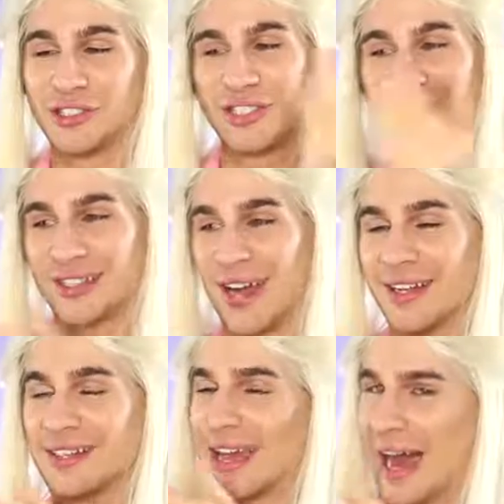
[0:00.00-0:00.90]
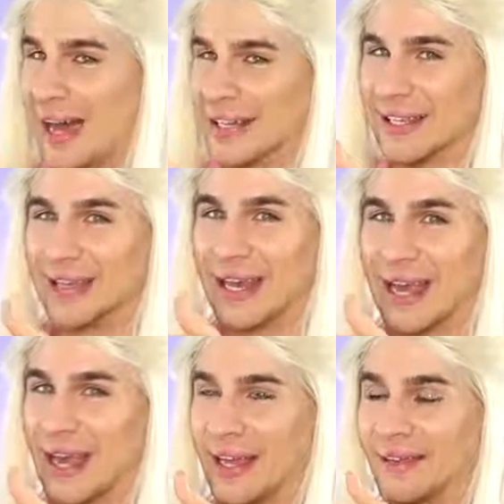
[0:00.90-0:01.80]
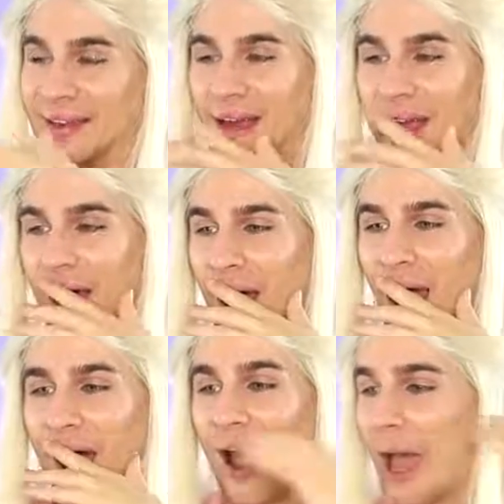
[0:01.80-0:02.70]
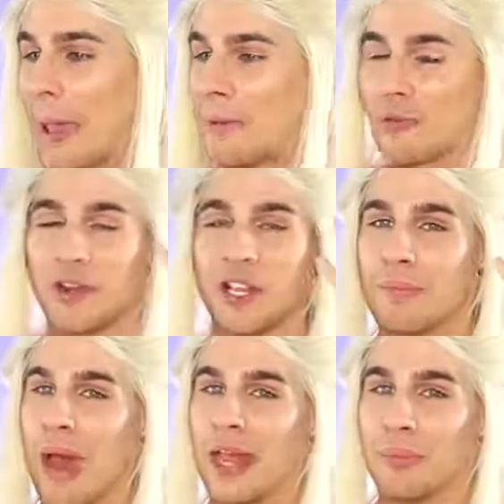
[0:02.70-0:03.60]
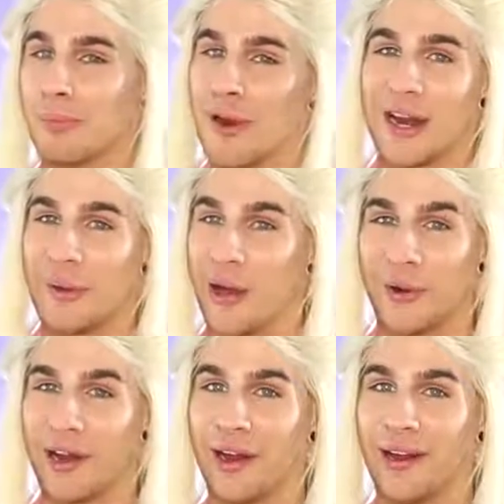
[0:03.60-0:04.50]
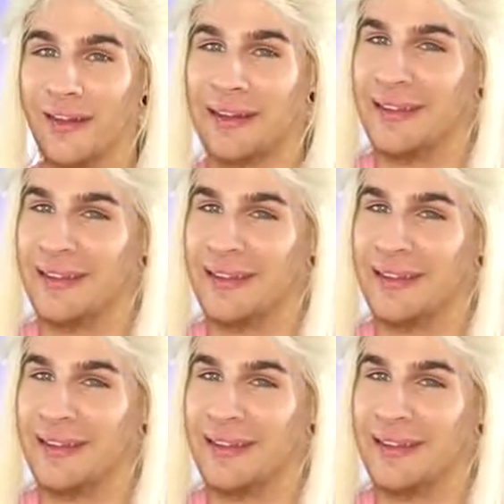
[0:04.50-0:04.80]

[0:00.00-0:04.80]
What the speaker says: she's got talent and I'm really bad at braiding my own hair.